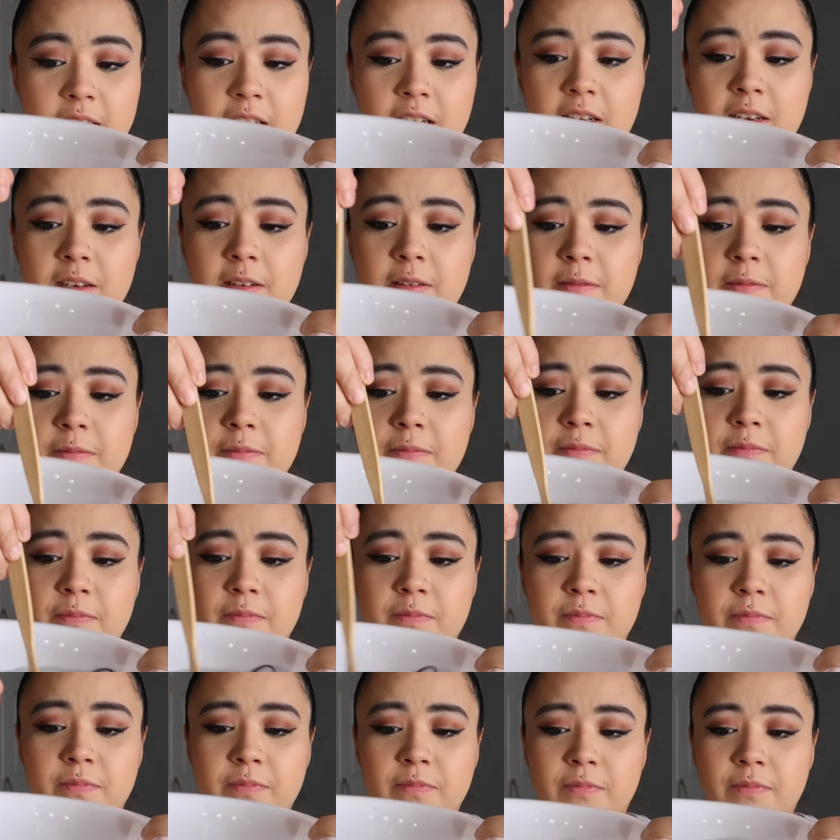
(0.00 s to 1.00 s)
it.
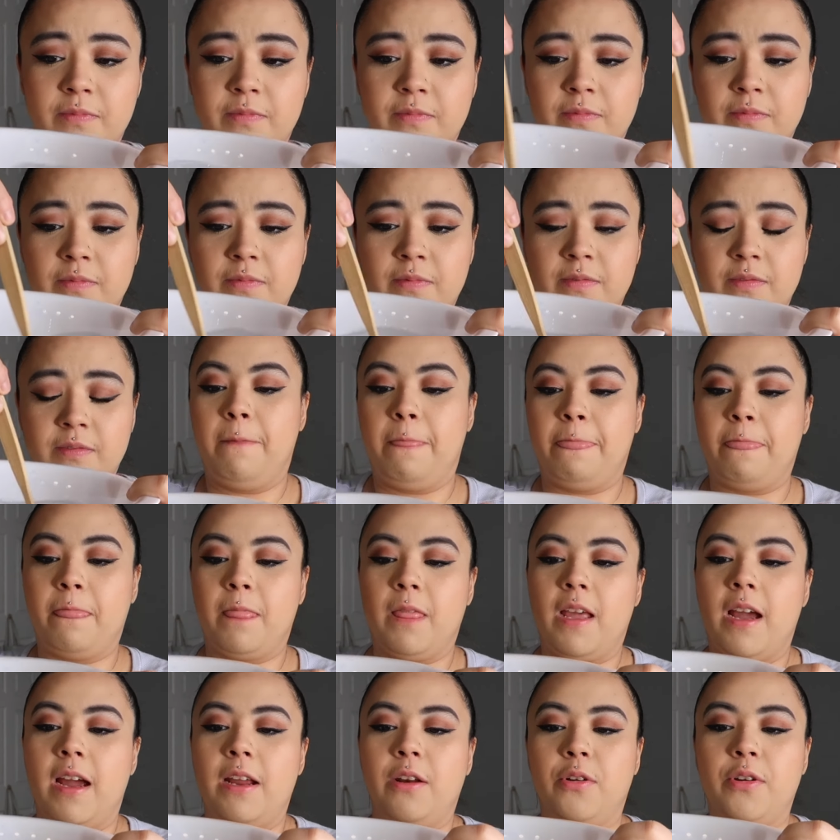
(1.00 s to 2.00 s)

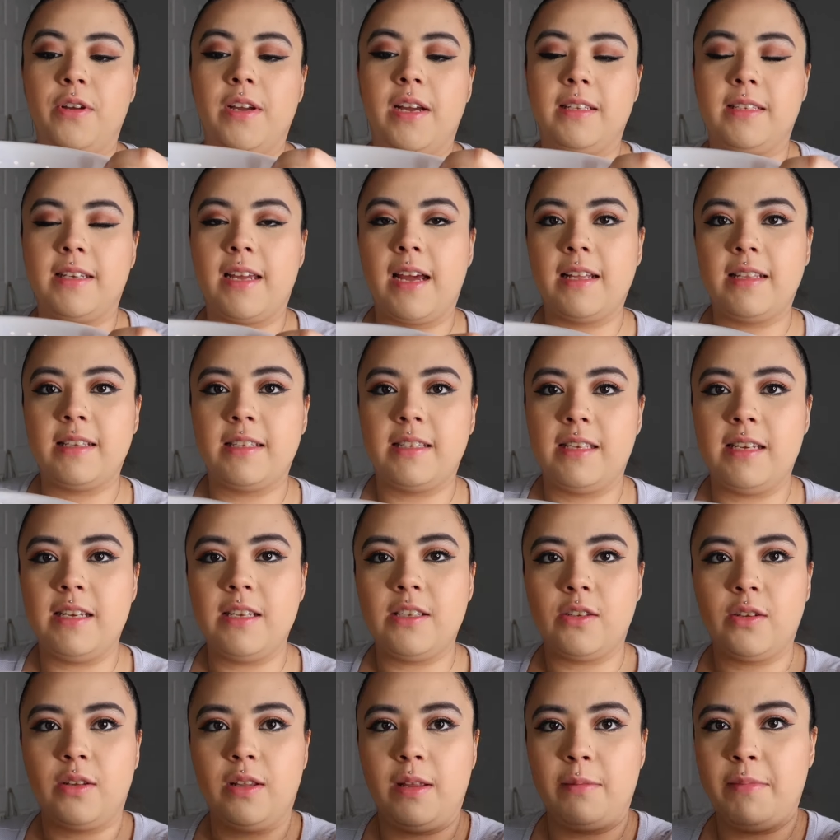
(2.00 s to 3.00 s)
Okay, I know you guys can't see,
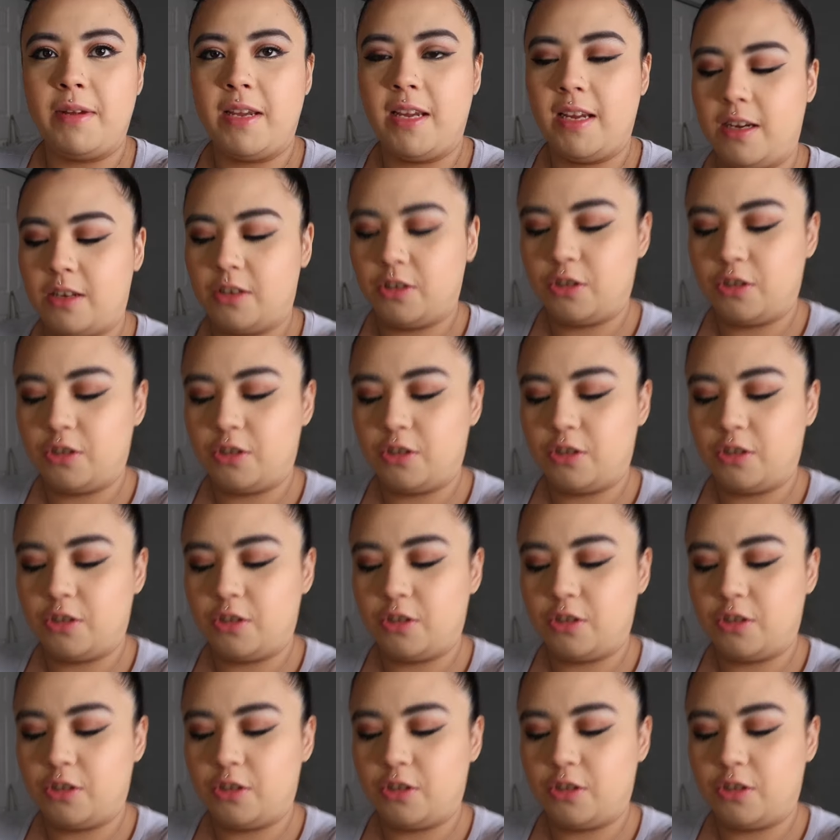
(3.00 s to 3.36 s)
so let me